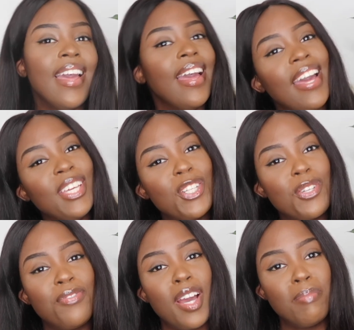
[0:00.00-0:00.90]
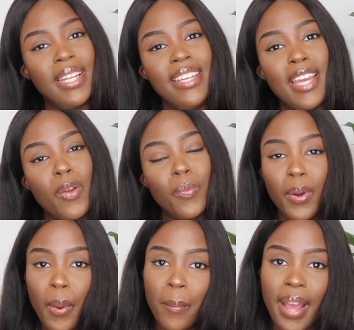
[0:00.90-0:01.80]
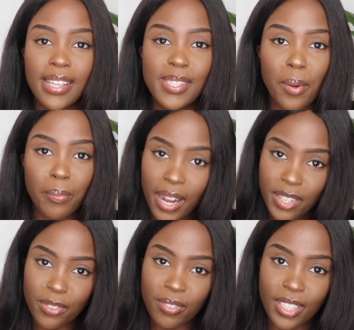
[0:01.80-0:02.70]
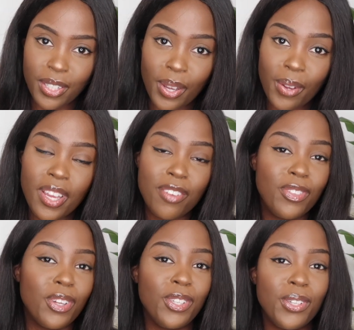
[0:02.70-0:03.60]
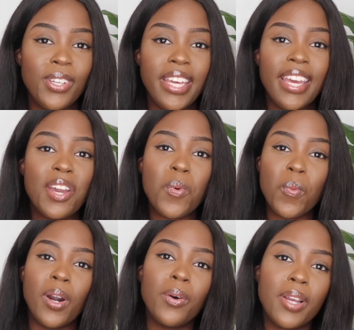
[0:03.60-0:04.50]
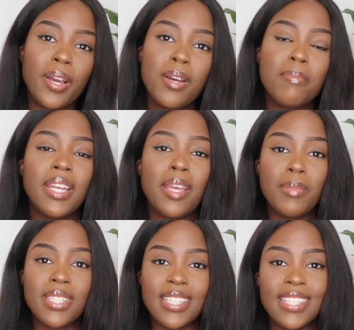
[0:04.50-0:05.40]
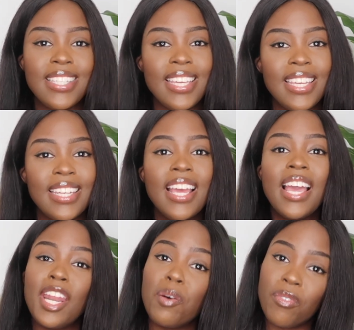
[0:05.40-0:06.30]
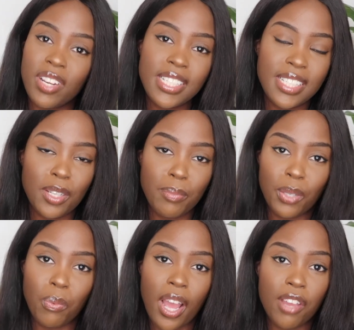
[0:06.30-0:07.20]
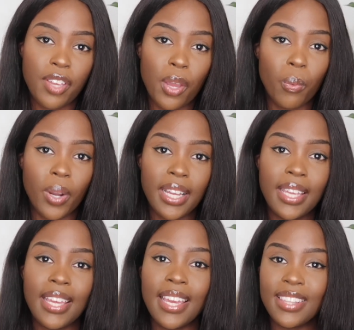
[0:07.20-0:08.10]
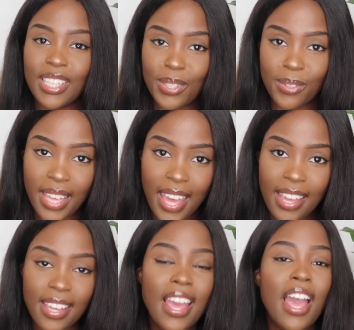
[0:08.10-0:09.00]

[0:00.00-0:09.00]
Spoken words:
Hey YouTube family, and welcome back to a brand new video. If you're new here, welcome. My name is Nadine and I'm a registered midwife here working in the UK.